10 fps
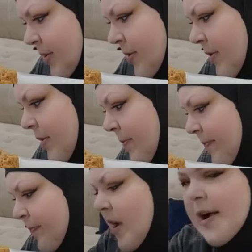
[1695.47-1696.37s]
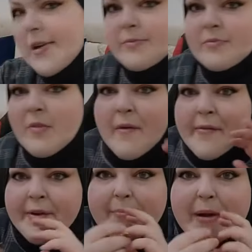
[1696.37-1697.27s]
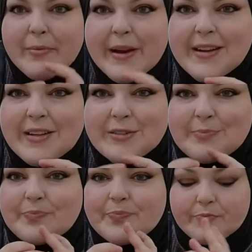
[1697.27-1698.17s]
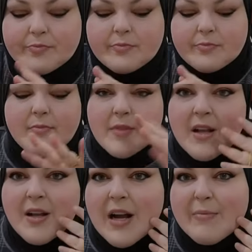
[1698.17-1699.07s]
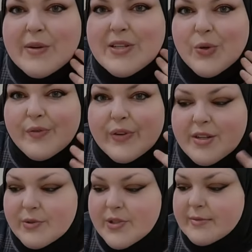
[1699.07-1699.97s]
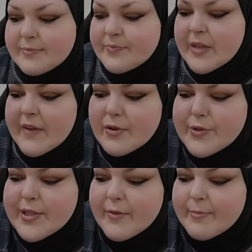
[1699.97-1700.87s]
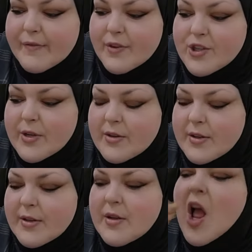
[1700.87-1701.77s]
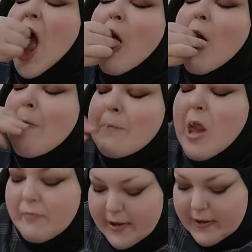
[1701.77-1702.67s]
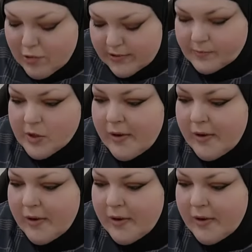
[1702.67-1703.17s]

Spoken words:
My ring. I'm always so afraid to lose it after losing my first one at the airport.